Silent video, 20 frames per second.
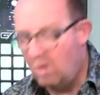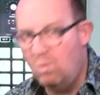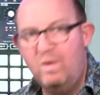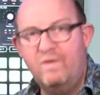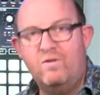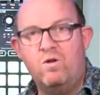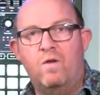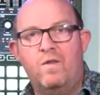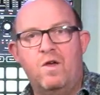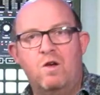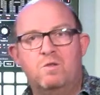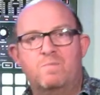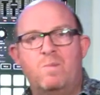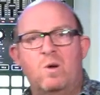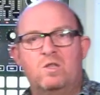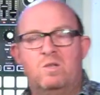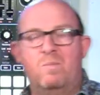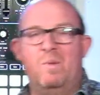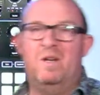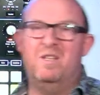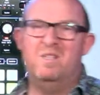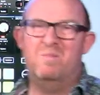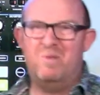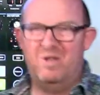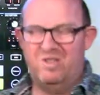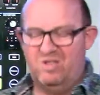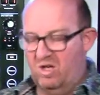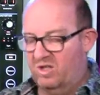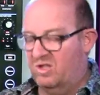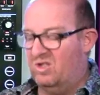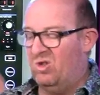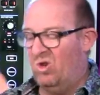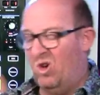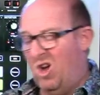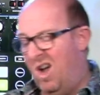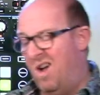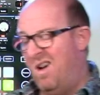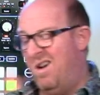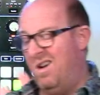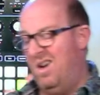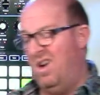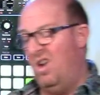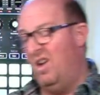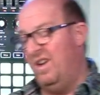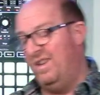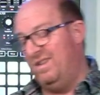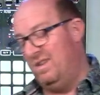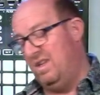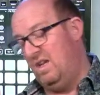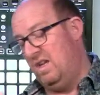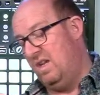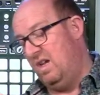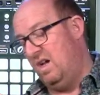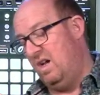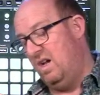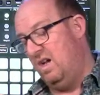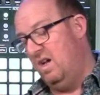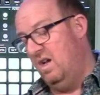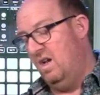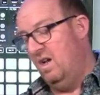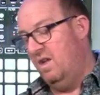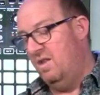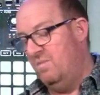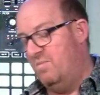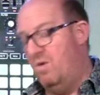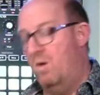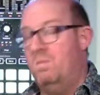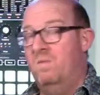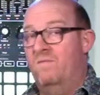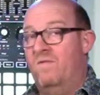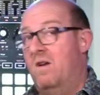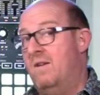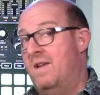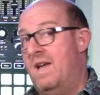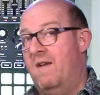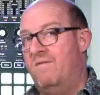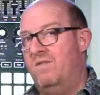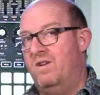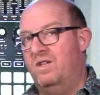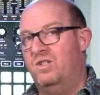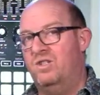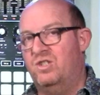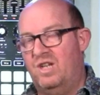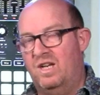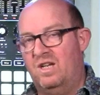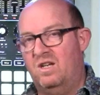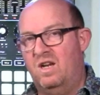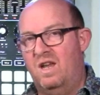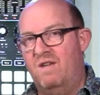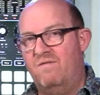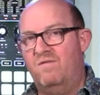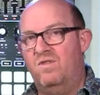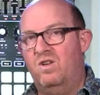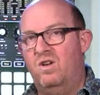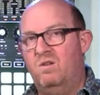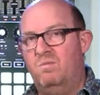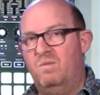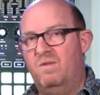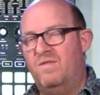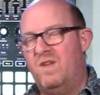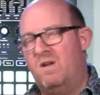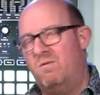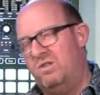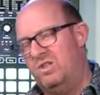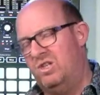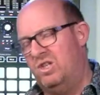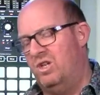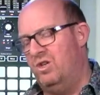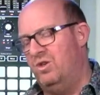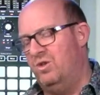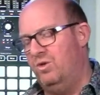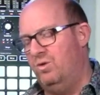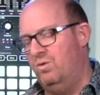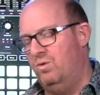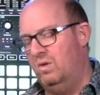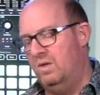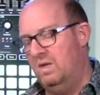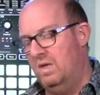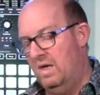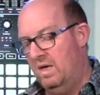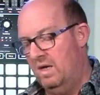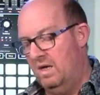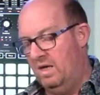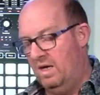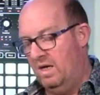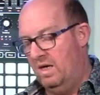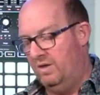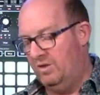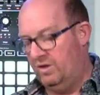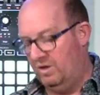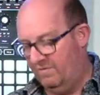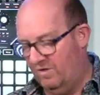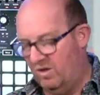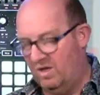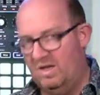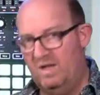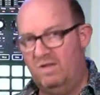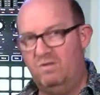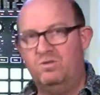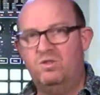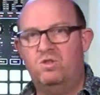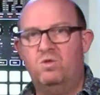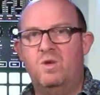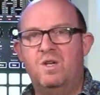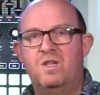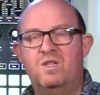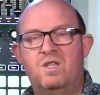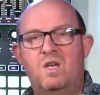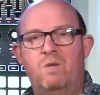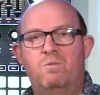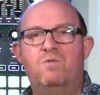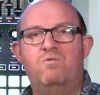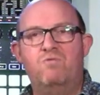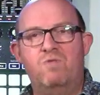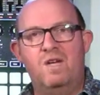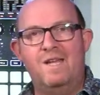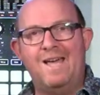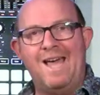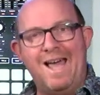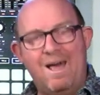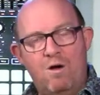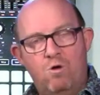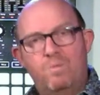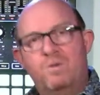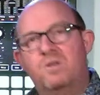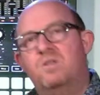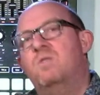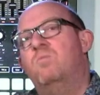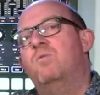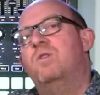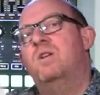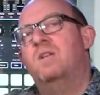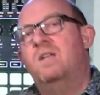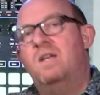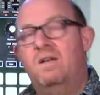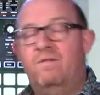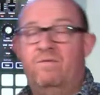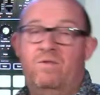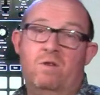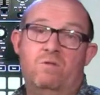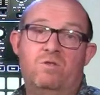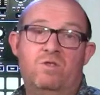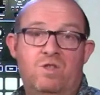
We've got those possibilities, but it does sort of highlight the, uh, the problem of only having a single envelope. If there were two, uh, just via a little switch, that would really help because then we could have those